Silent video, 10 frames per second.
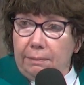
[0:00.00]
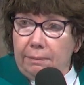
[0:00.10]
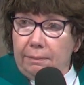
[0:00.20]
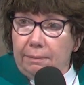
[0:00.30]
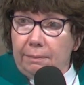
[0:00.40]

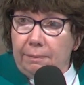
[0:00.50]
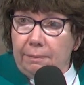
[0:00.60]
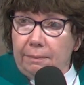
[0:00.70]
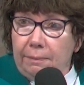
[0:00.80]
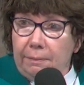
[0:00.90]

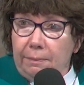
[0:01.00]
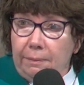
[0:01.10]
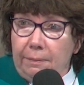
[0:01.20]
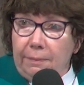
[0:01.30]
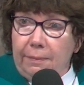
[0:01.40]

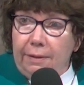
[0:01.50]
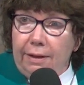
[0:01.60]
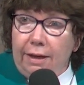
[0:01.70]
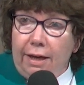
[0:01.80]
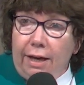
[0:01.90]

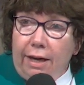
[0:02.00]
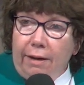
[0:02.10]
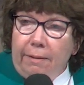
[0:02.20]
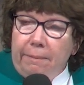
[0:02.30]
(silence)